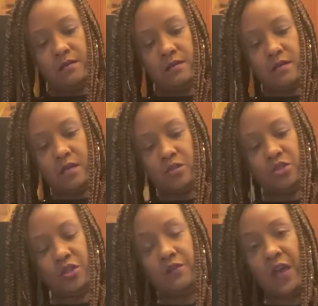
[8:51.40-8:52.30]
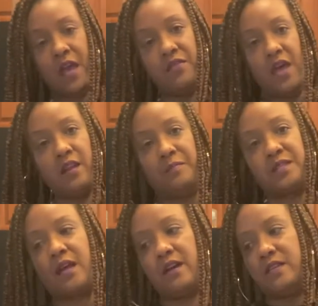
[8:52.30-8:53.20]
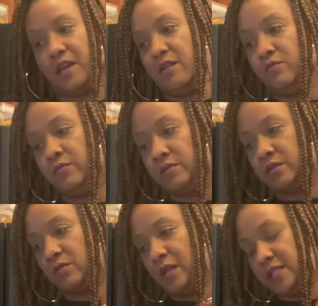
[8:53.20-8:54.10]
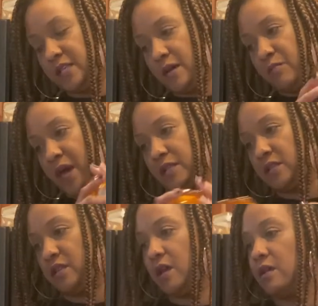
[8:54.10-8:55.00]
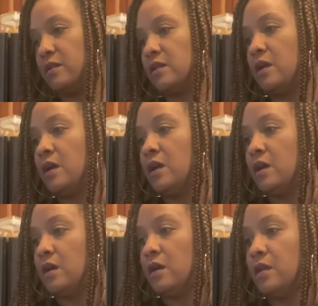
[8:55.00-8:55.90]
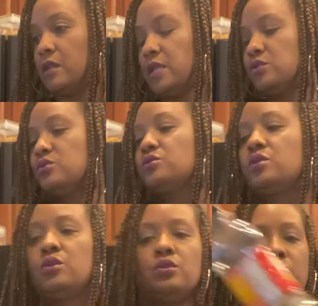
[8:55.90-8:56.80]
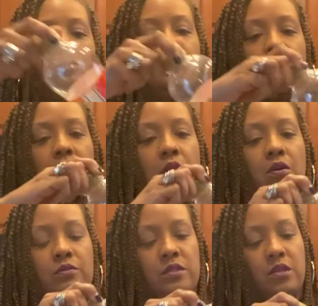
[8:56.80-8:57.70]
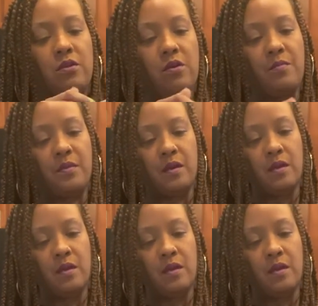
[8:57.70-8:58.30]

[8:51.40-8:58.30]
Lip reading: And I should have had that upside down, so let's come back to that. Let's do the Caro syrup.